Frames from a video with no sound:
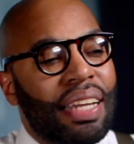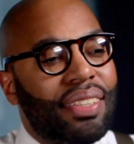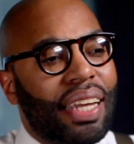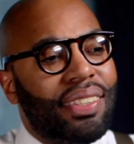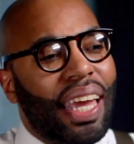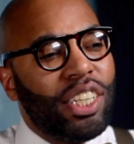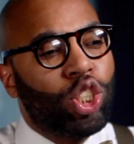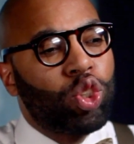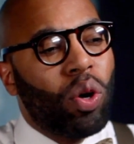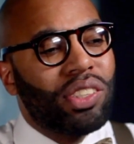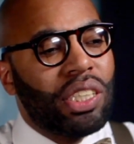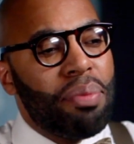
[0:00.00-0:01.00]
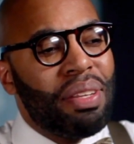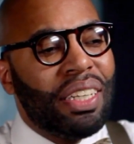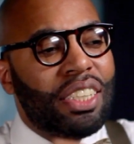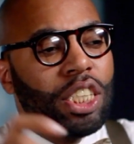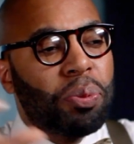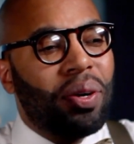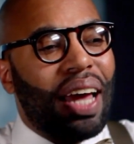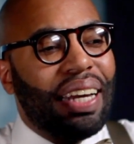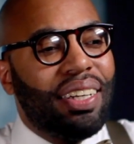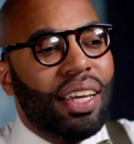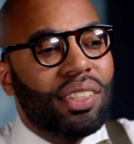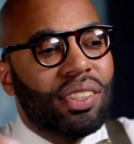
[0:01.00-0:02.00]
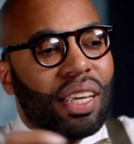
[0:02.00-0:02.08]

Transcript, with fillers: that they draw seemingly disparate ideas